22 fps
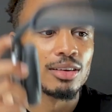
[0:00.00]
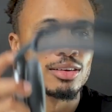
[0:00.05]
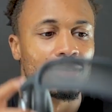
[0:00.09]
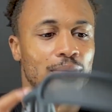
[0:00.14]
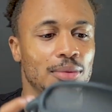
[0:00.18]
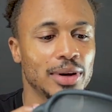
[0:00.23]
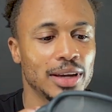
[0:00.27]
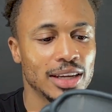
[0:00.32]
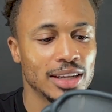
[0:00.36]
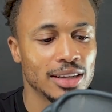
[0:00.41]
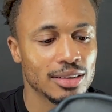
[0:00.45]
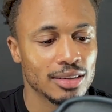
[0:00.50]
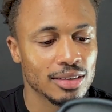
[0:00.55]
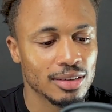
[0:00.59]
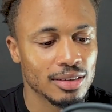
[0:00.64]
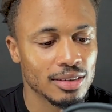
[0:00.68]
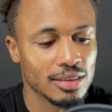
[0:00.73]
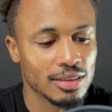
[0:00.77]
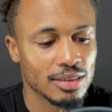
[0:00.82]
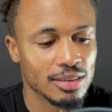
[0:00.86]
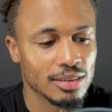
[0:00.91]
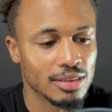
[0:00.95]
Wait,
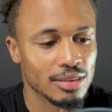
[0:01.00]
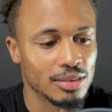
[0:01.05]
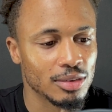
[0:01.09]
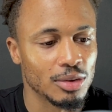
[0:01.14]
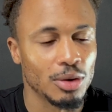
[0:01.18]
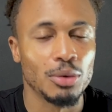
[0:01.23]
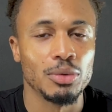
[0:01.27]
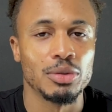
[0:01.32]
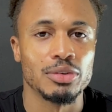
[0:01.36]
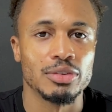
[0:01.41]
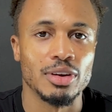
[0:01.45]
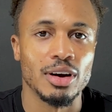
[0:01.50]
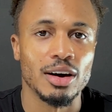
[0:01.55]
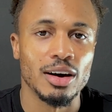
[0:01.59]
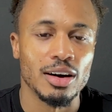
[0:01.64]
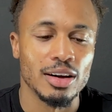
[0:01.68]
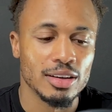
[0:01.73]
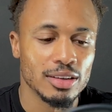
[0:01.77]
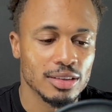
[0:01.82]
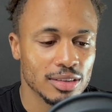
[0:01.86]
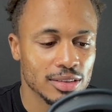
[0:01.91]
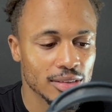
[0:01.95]
no, they're
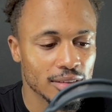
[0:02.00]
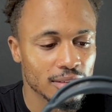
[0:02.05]
not.